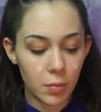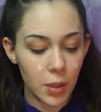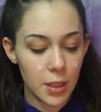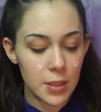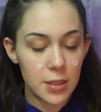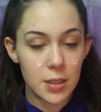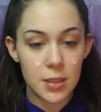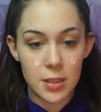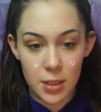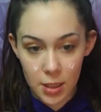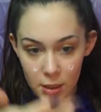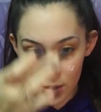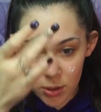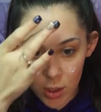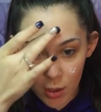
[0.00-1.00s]
places that
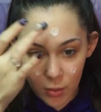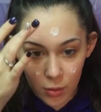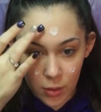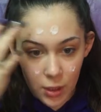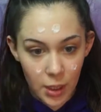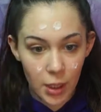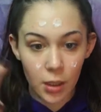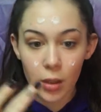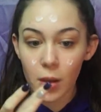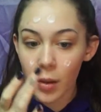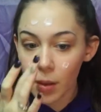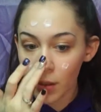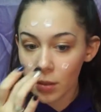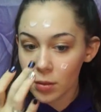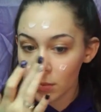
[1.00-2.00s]
I generally,
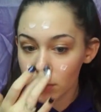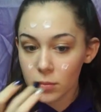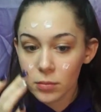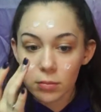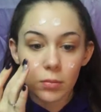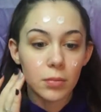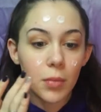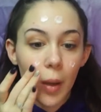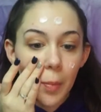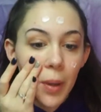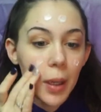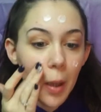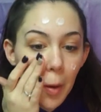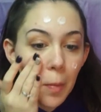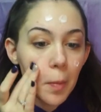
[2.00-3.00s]
my
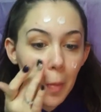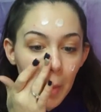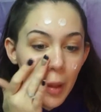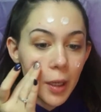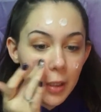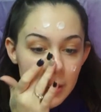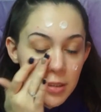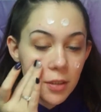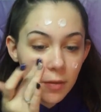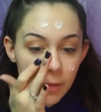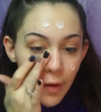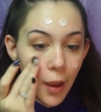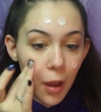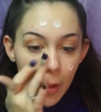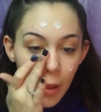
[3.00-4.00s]
makeup likes to
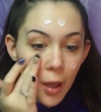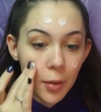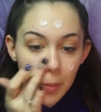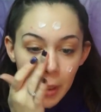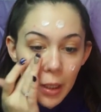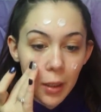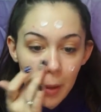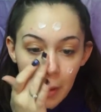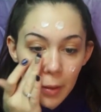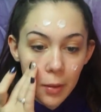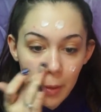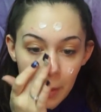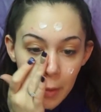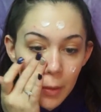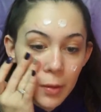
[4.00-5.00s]
fail on me,
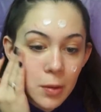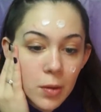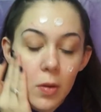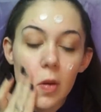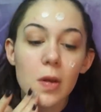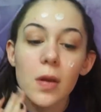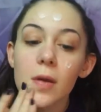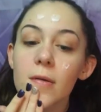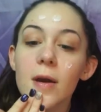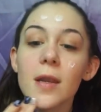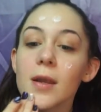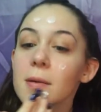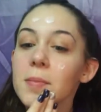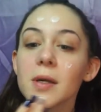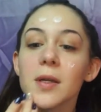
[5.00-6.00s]
and
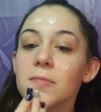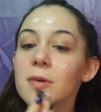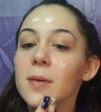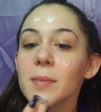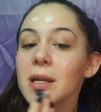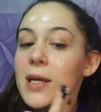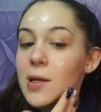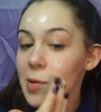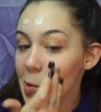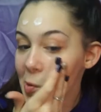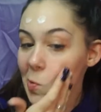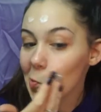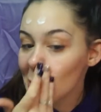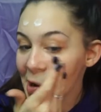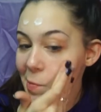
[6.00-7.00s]
I'm gonna rub it
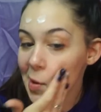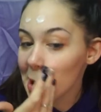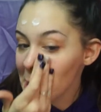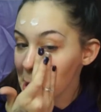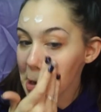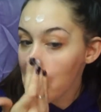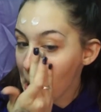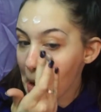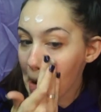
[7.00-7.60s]
in.